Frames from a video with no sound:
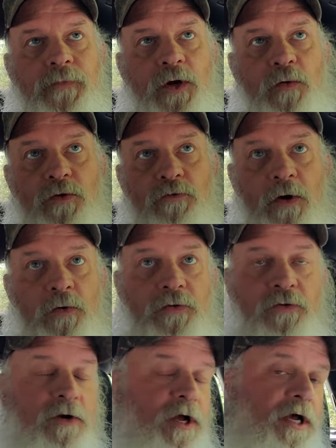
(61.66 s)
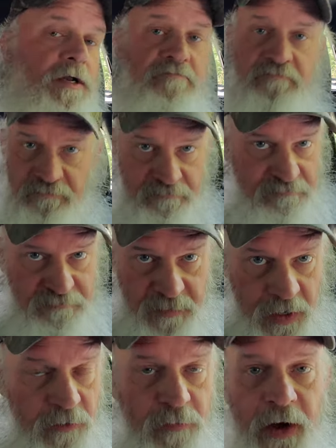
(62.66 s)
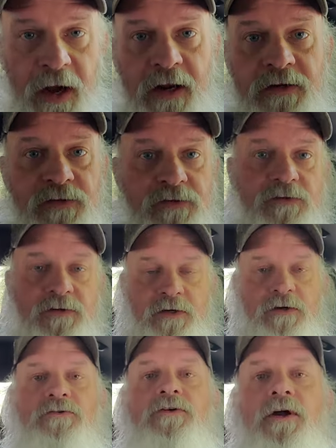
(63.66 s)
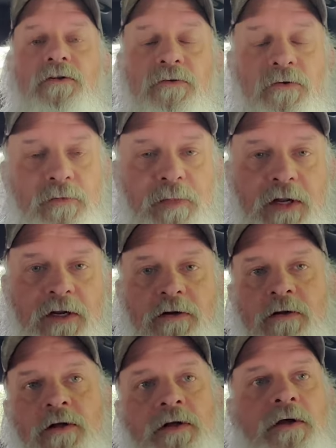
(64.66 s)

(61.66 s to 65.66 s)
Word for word: you know, whether you agree with it or not, Everybody you know, entitled to their own opinion.